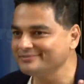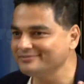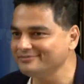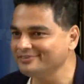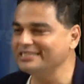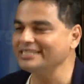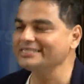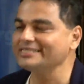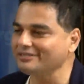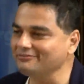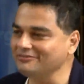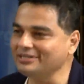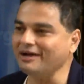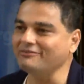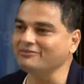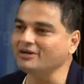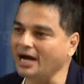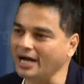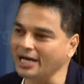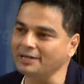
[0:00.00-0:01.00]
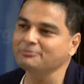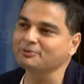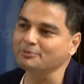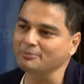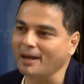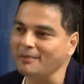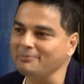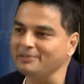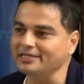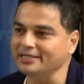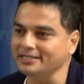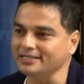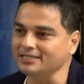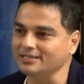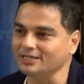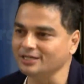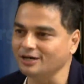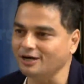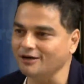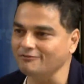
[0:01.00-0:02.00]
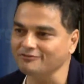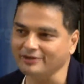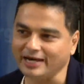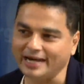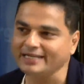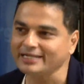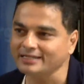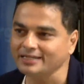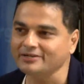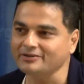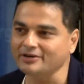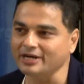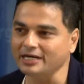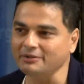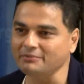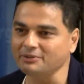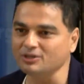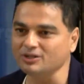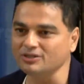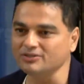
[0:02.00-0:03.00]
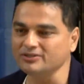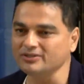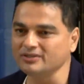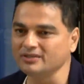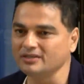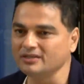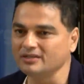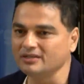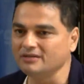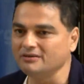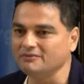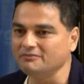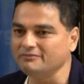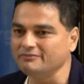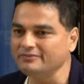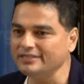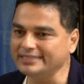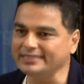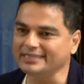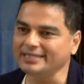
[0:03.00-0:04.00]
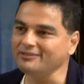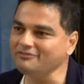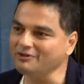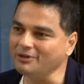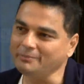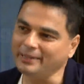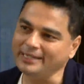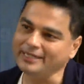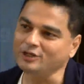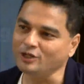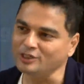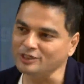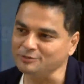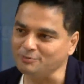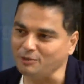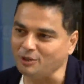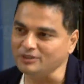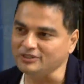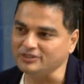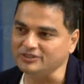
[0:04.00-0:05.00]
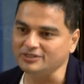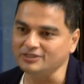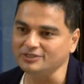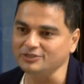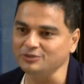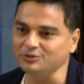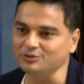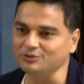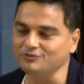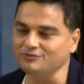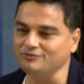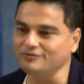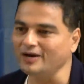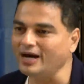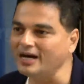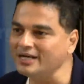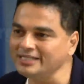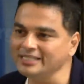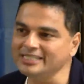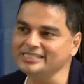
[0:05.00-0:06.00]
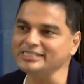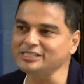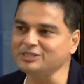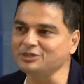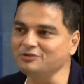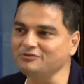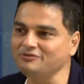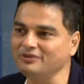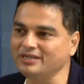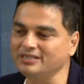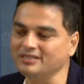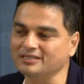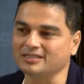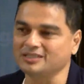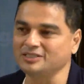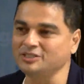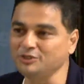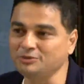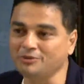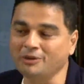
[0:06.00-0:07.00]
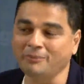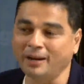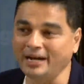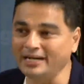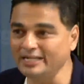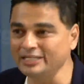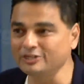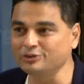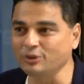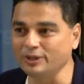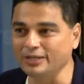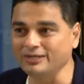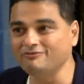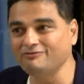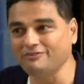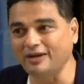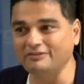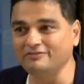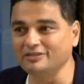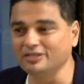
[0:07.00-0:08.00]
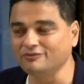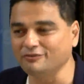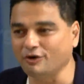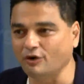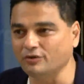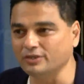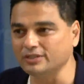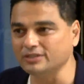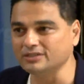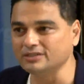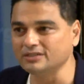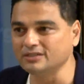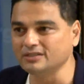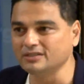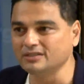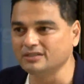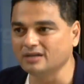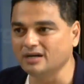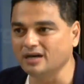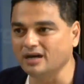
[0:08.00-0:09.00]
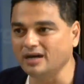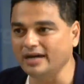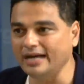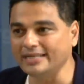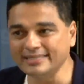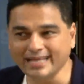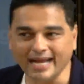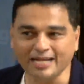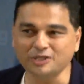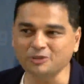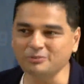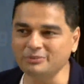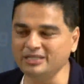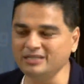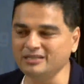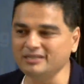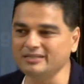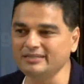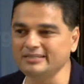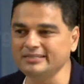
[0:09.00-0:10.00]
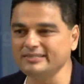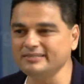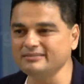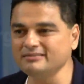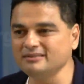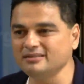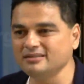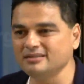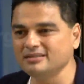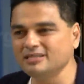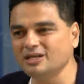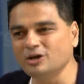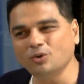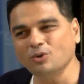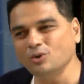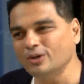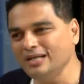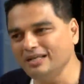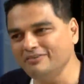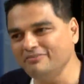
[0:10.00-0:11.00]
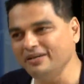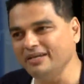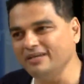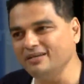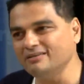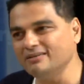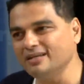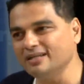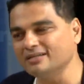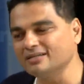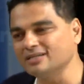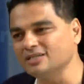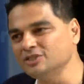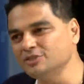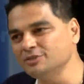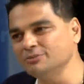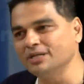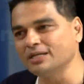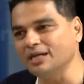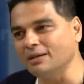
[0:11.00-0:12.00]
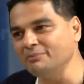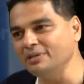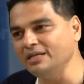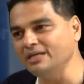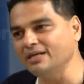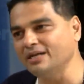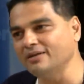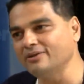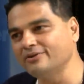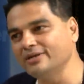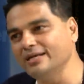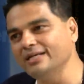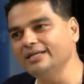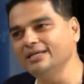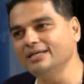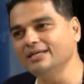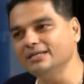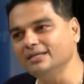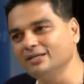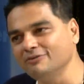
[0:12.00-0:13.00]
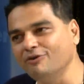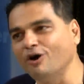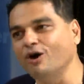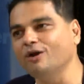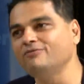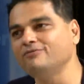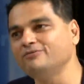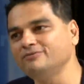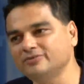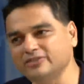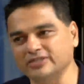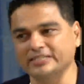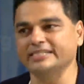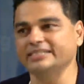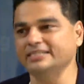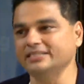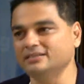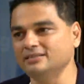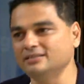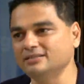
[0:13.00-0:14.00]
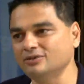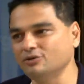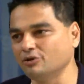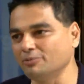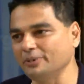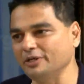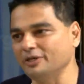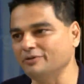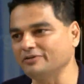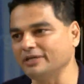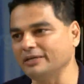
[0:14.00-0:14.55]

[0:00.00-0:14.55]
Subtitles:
we just think we have a higher probability of cracking it right, because we think we are betting on sponsors who've understood where the consumer mind is going 5 years forward. And that to me is the only way that a consumer company can really evolve, succeed over a period of